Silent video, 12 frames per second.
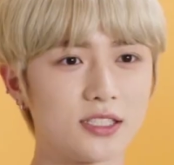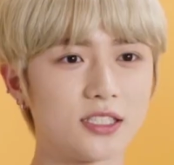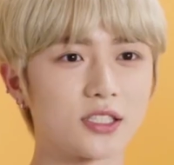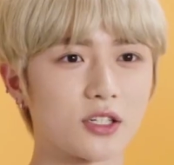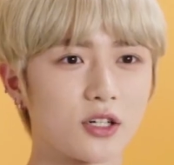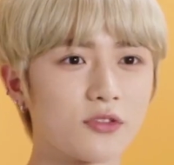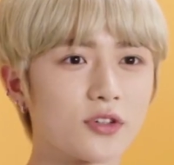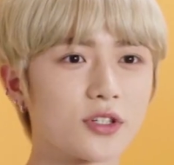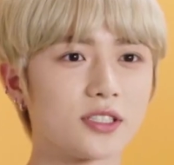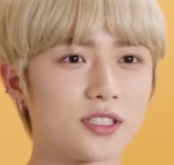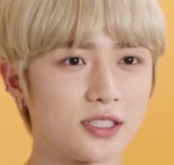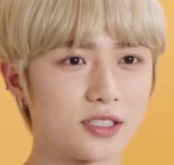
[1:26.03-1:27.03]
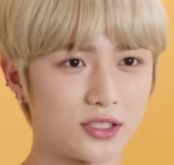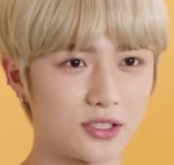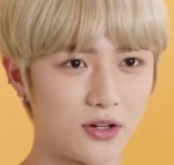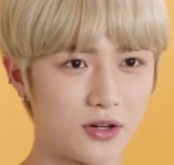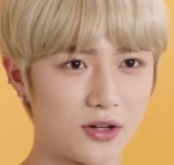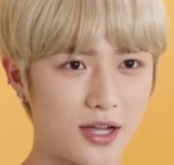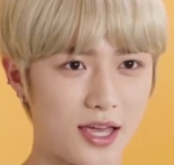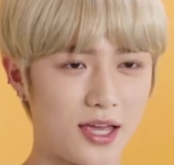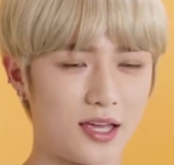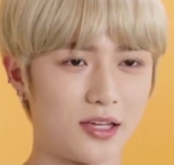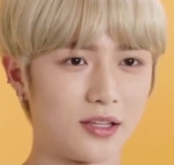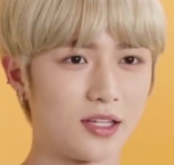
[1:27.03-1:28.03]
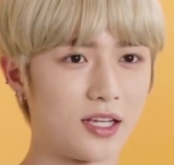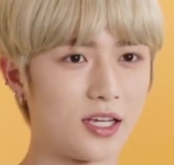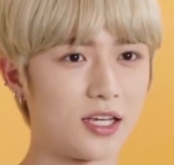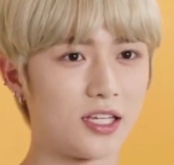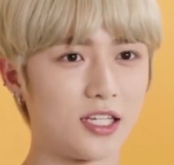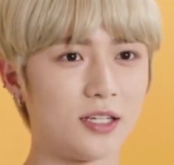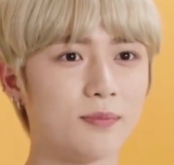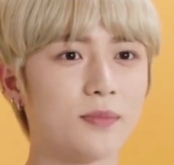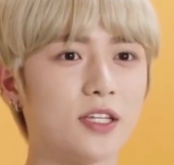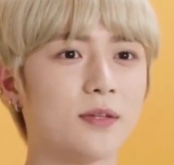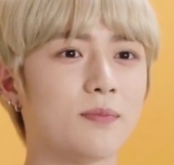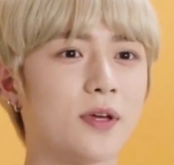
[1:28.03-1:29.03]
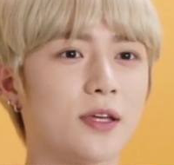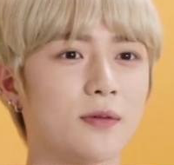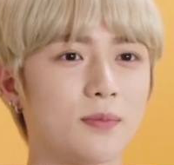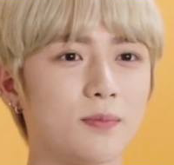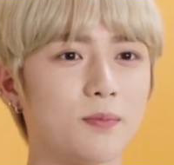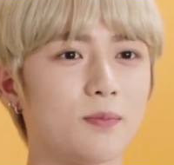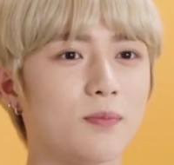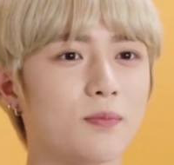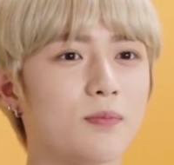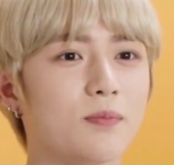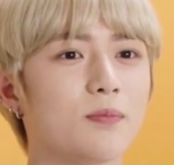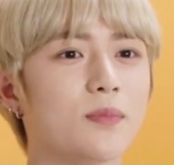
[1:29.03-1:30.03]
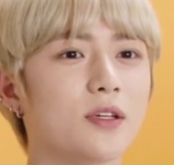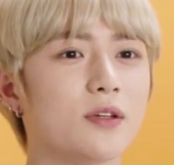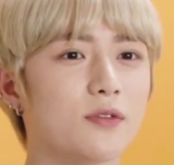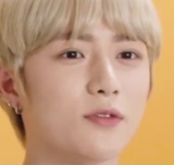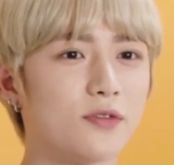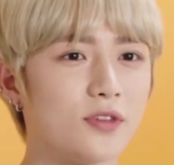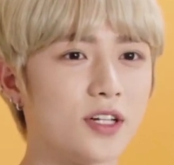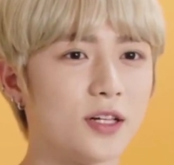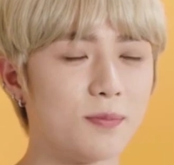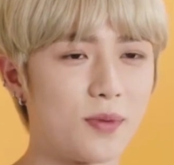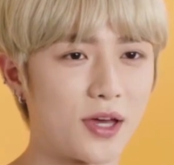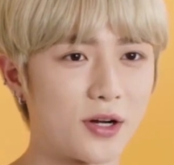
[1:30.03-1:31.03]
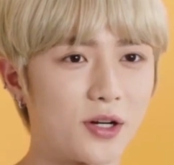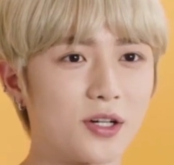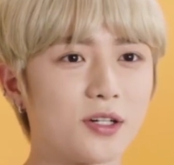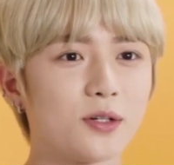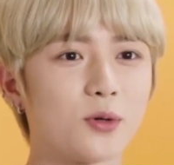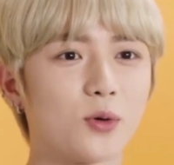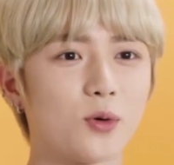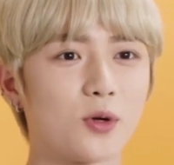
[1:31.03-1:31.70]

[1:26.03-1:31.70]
This is a comforting song and it, it made me feel better